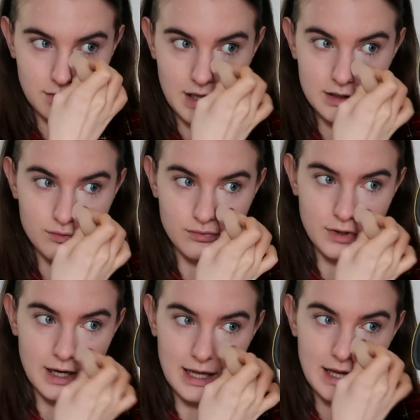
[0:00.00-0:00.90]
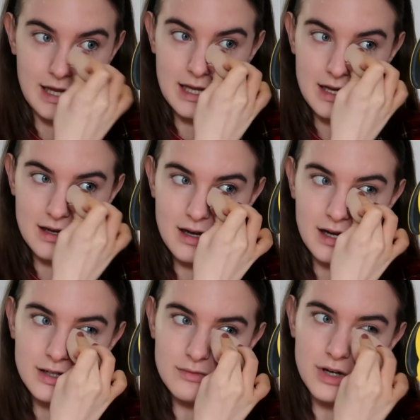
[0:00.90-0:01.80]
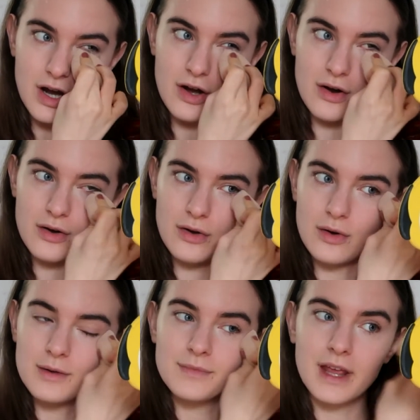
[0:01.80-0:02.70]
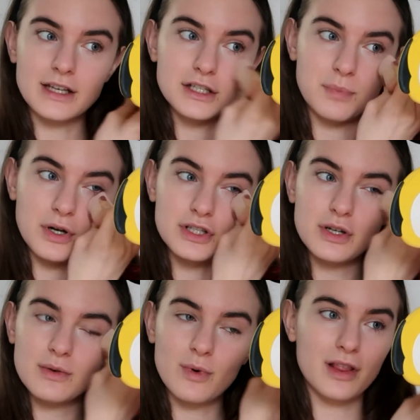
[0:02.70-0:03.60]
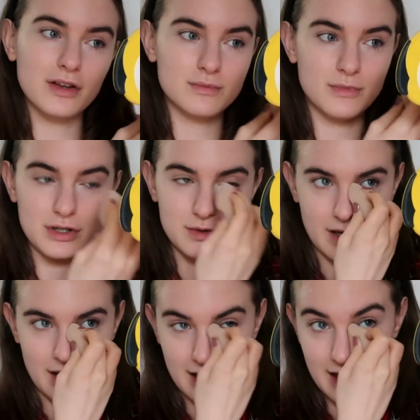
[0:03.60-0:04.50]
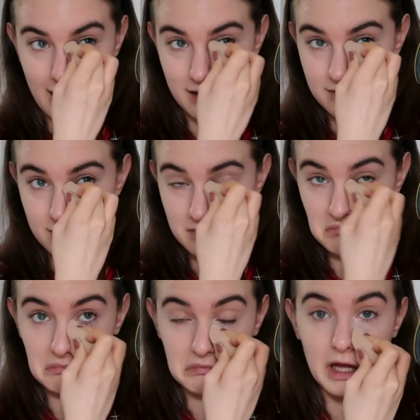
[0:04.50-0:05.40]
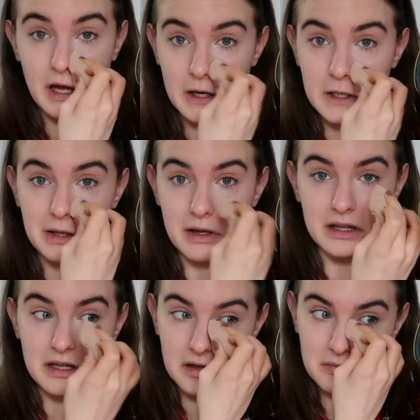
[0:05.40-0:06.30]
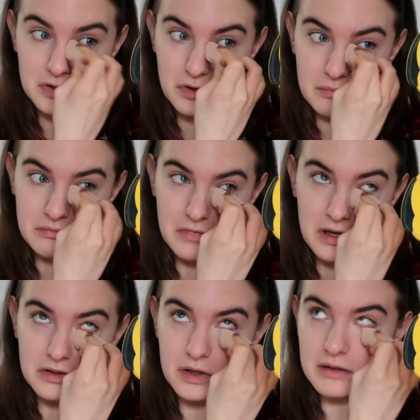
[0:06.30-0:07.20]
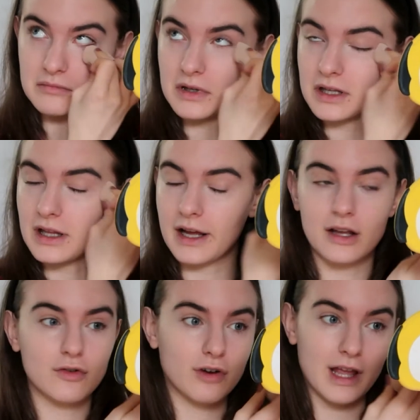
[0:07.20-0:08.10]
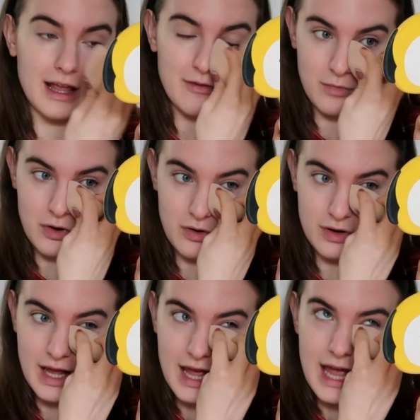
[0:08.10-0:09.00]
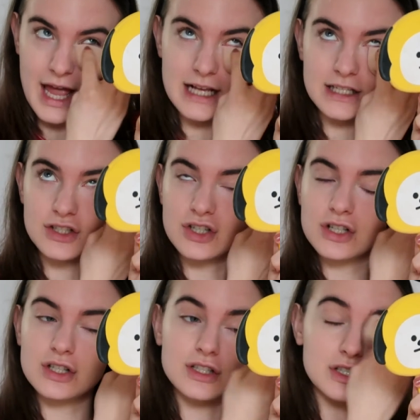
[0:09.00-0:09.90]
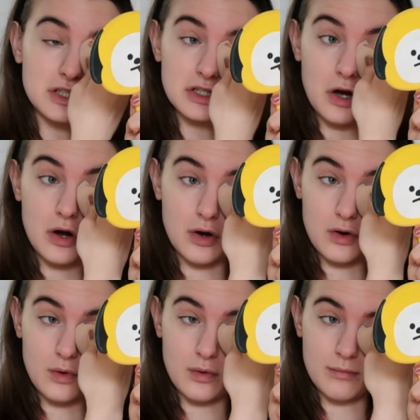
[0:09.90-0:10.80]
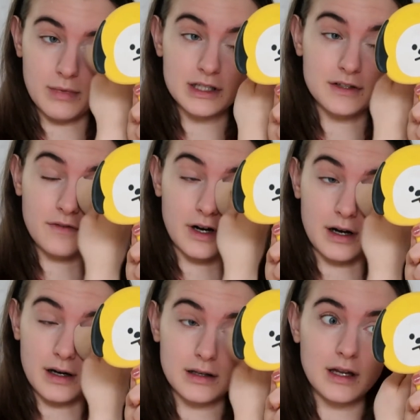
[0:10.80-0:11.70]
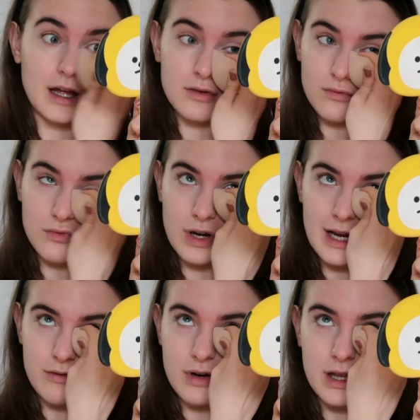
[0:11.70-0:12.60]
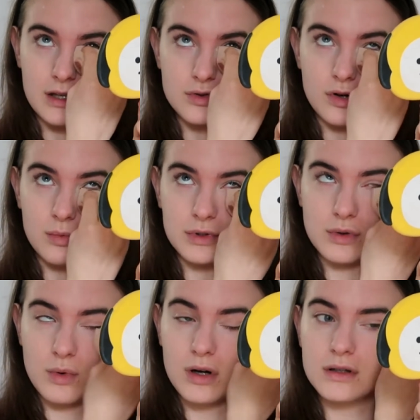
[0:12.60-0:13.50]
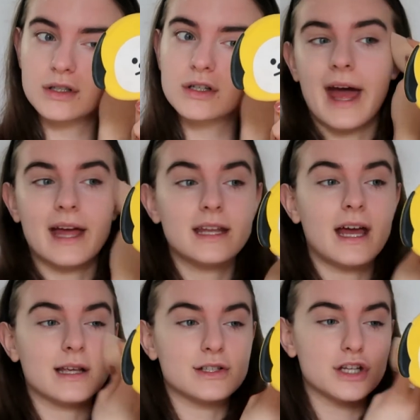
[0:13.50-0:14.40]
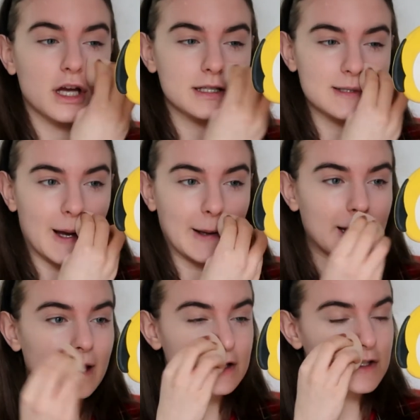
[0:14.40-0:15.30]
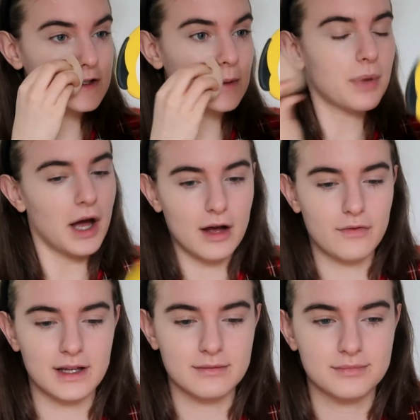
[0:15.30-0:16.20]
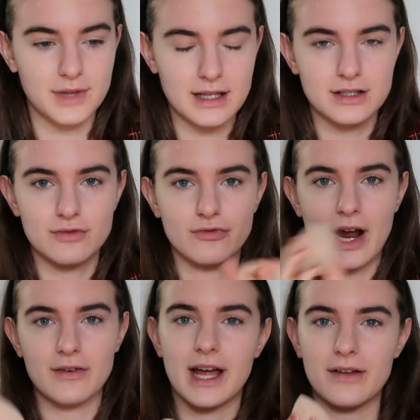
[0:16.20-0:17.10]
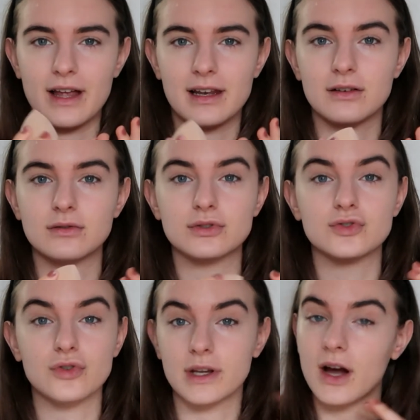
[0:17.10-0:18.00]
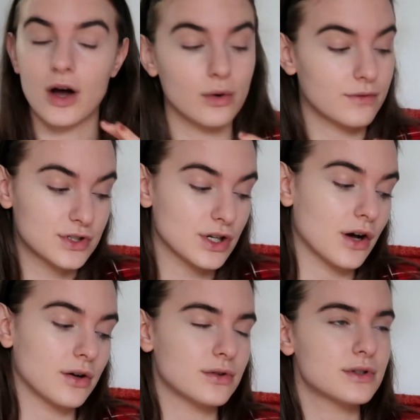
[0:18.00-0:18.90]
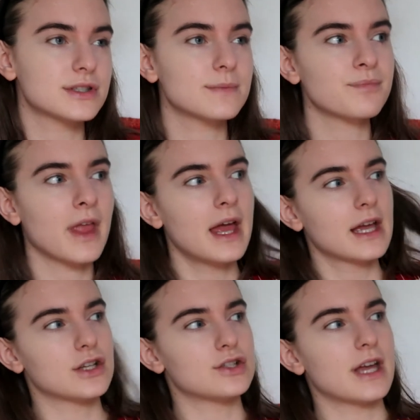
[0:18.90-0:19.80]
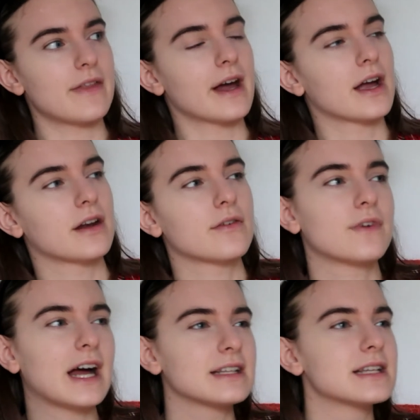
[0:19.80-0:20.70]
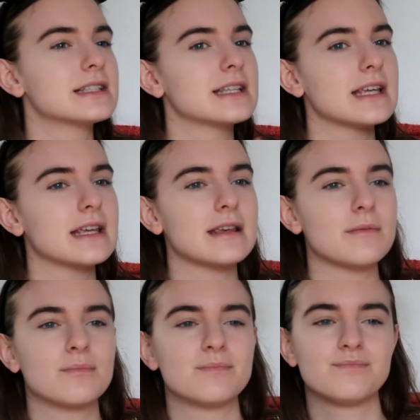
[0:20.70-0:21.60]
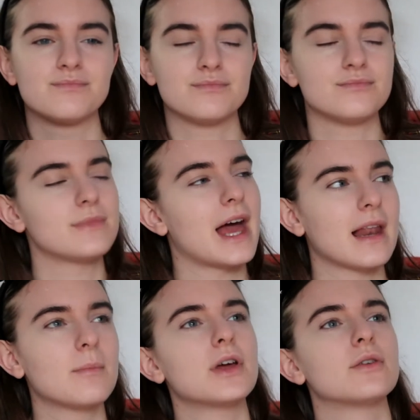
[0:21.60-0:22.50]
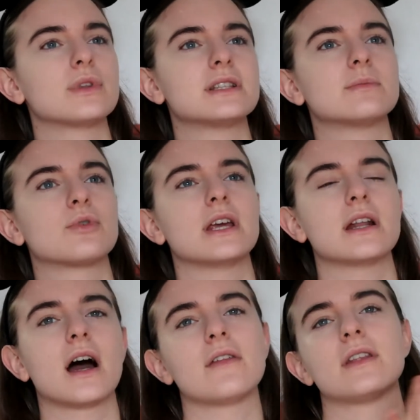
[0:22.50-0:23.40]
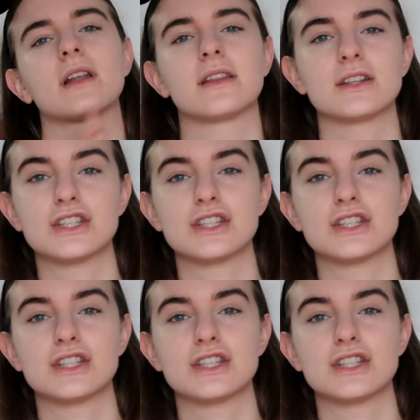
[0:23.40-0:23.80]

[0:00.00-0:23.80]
It's really, I don't know, it just puts you in one of those moods where you're like, yeah, I can do anything, sure, I'll do it. In, like, a creative mood. It's just so much fun and really, really enjoyable to watch. And yeah, it's just, I think it's just the perfect thing to round out that little trio of shows, because you get that kind of fantasy element with Sabrina, and then, like, the